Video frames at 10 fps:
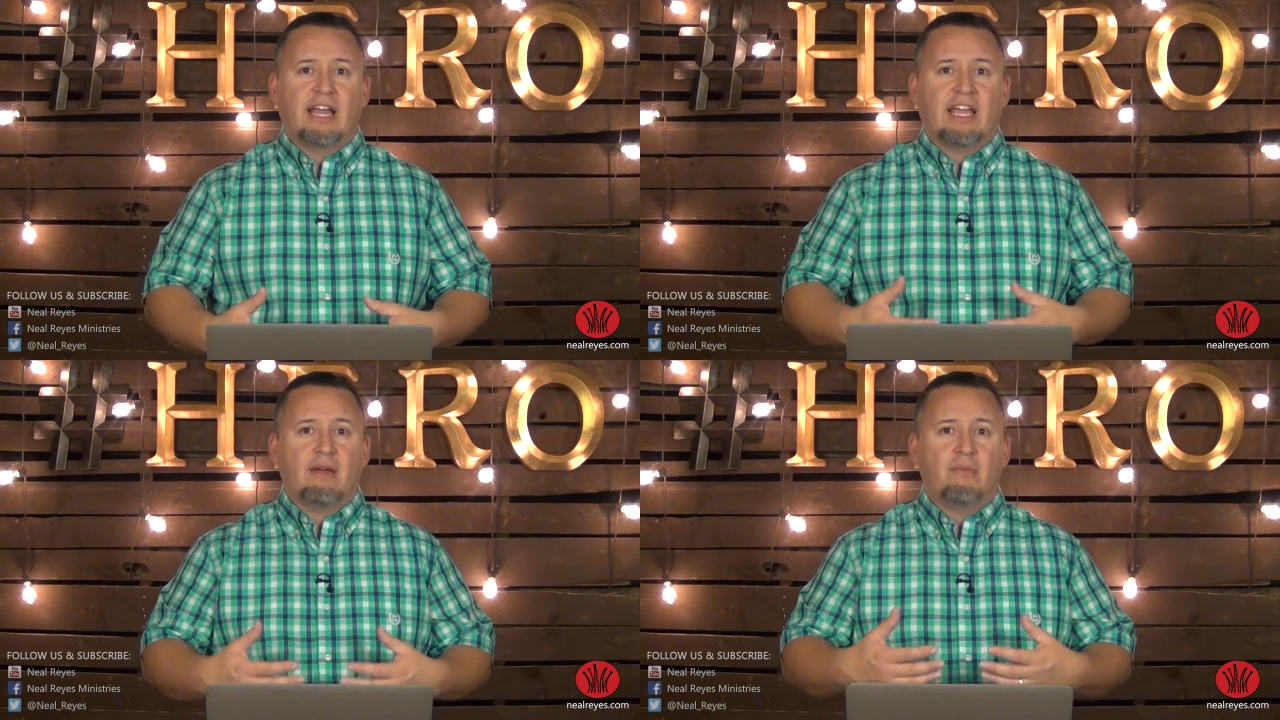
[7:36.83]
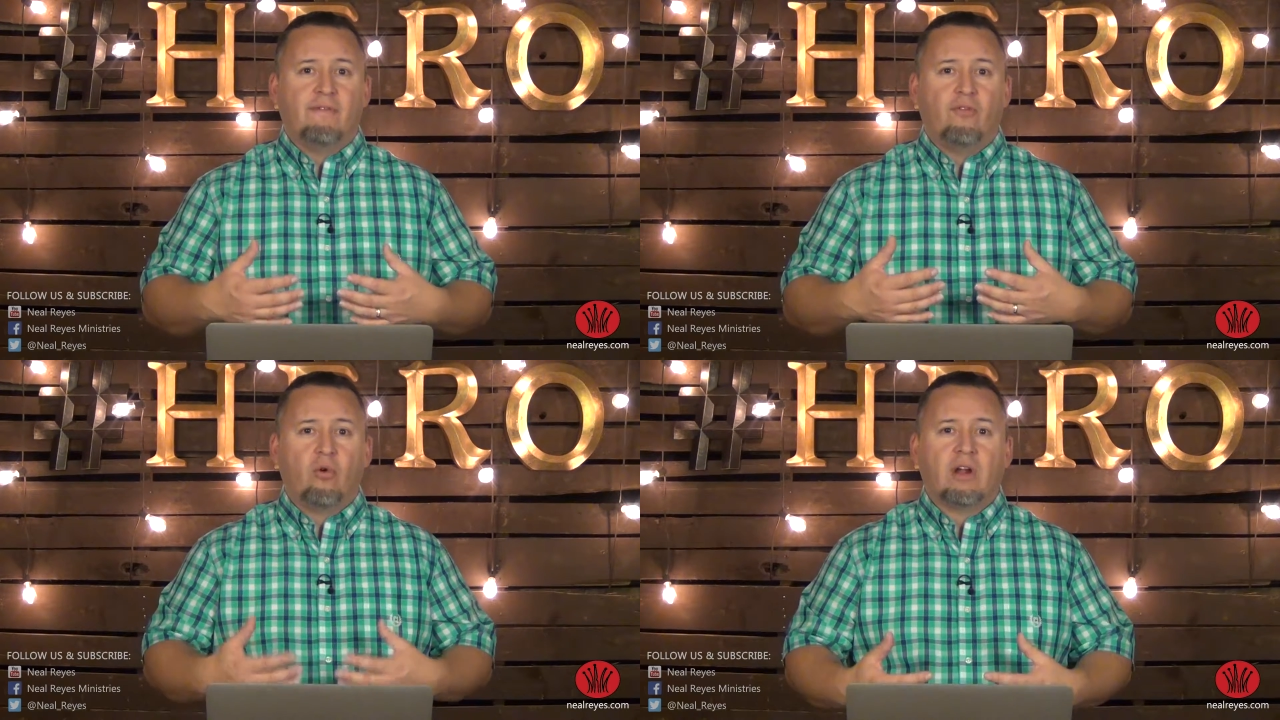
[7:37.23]
and get
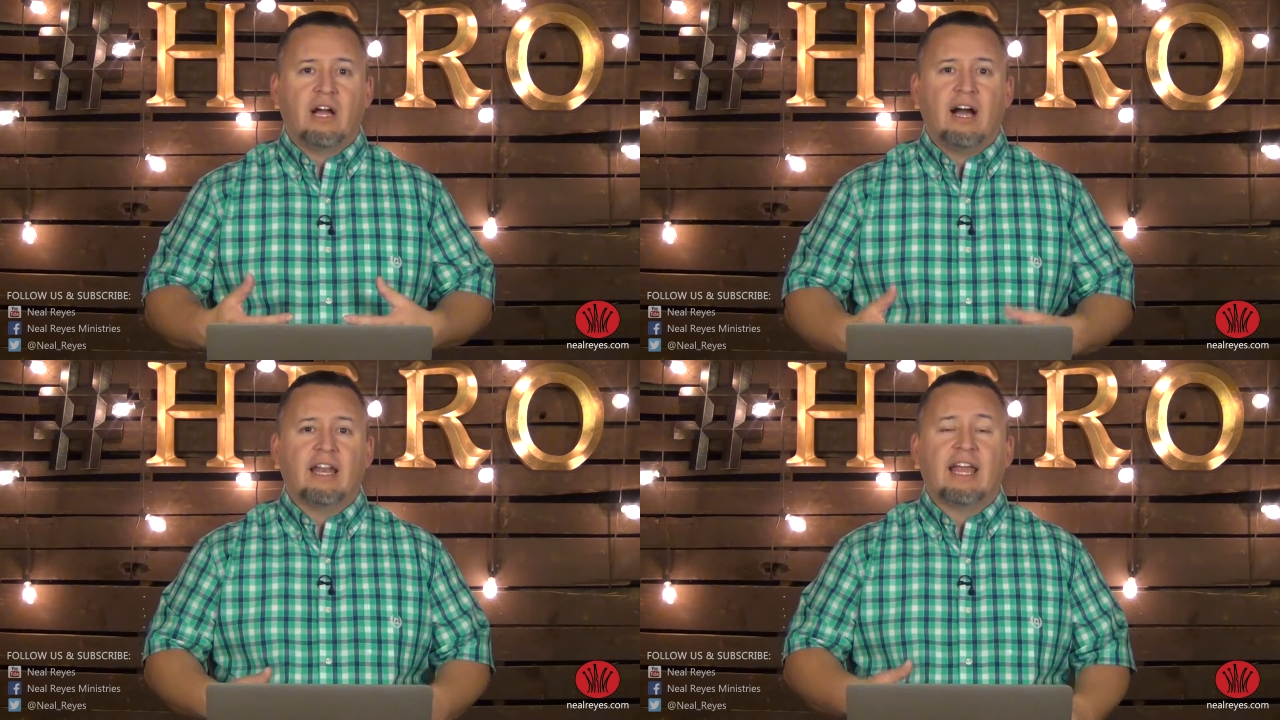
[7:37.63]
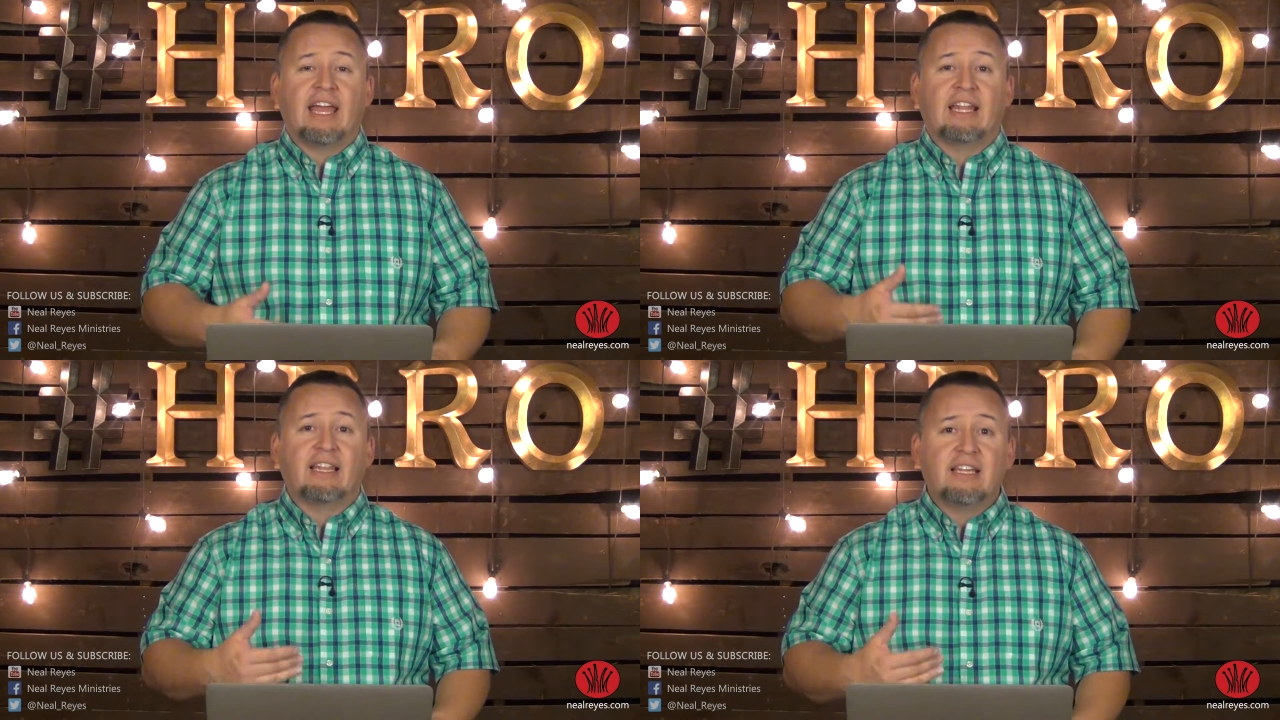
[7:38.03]
before God
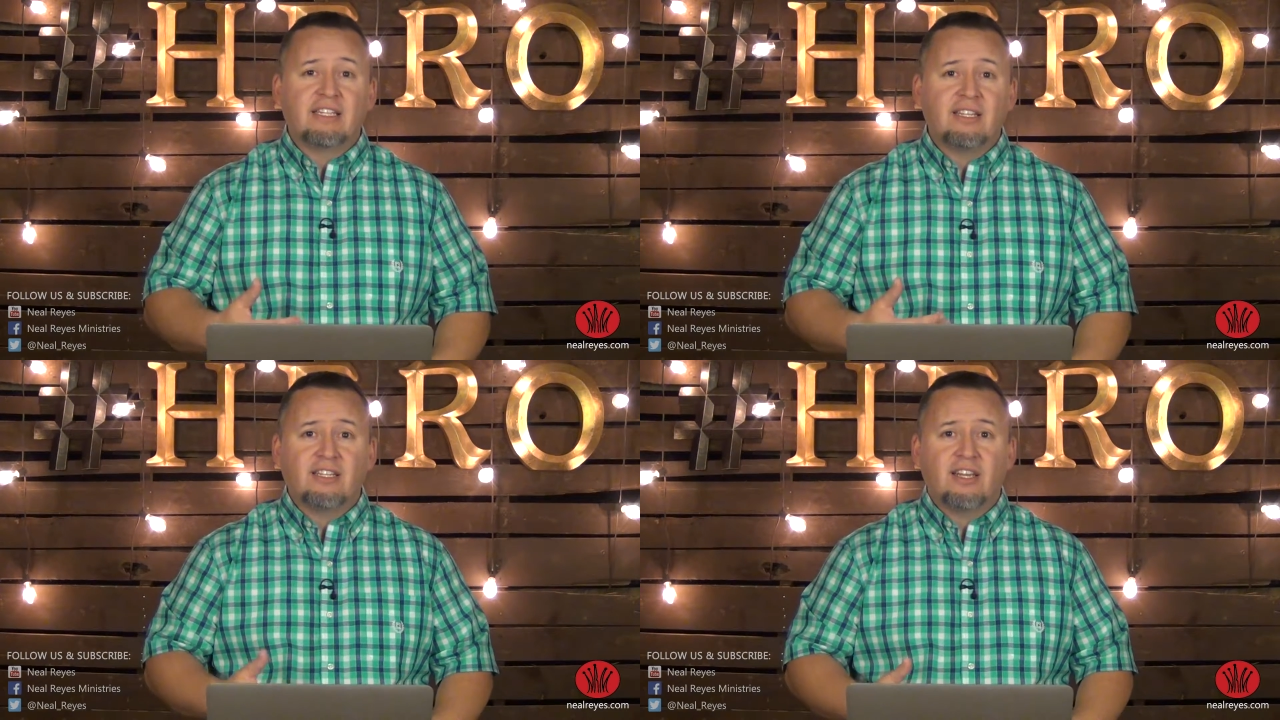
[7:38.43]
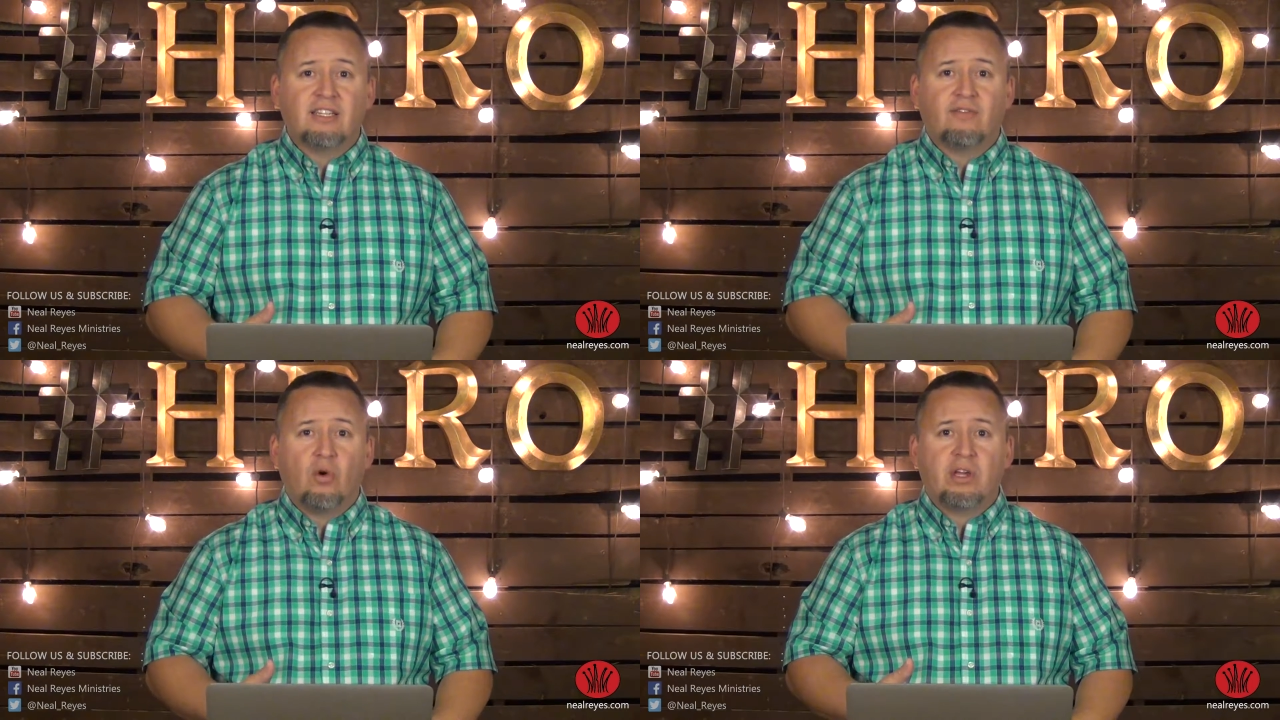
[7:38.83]
and listen to
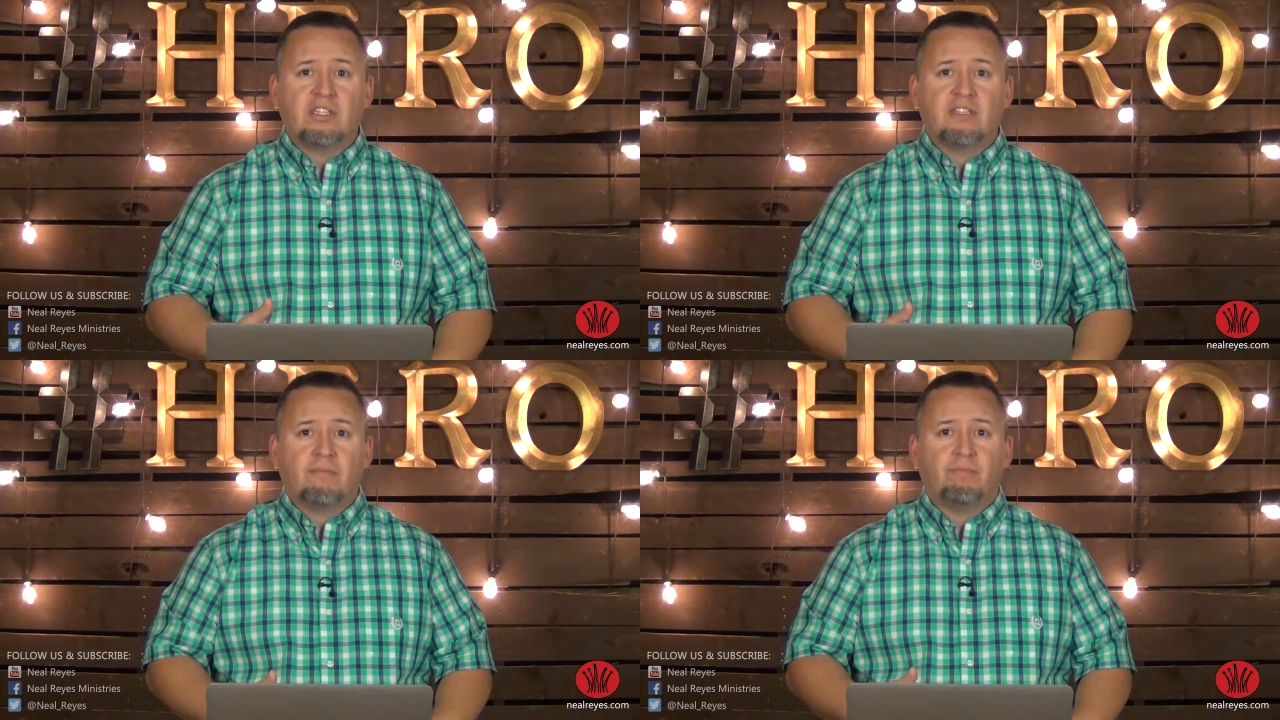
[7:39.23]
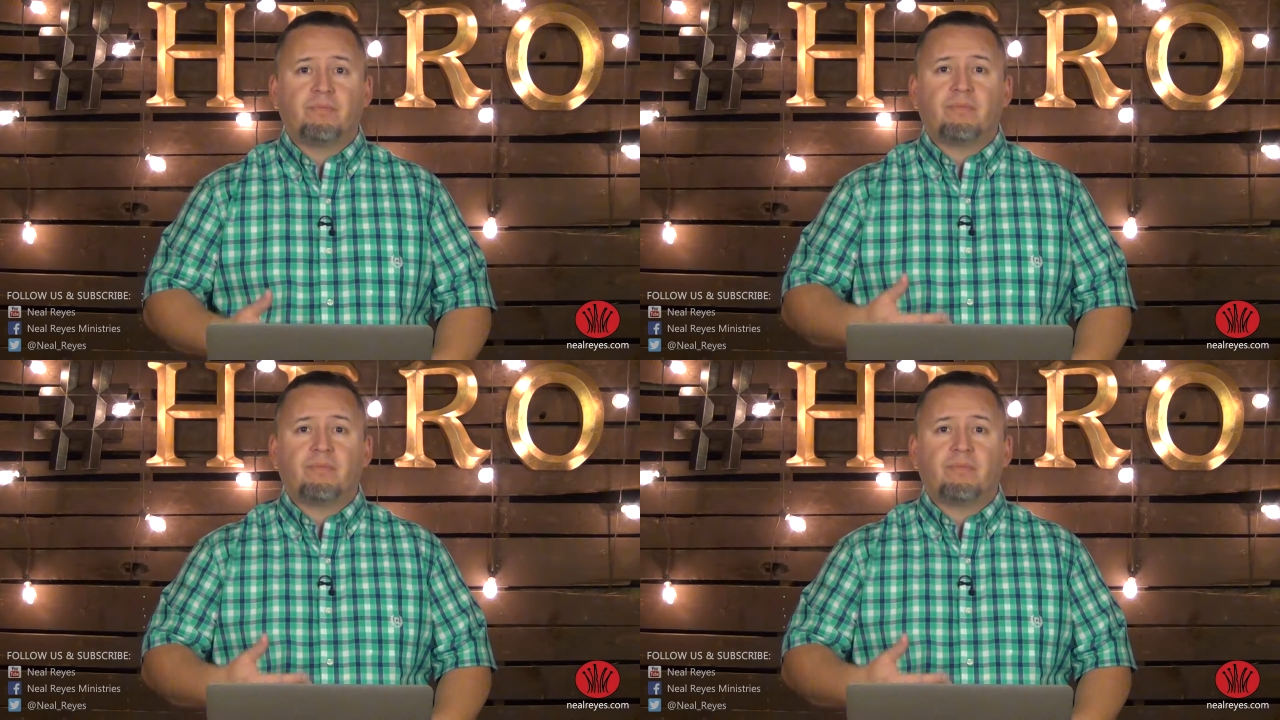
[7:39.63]
His voice,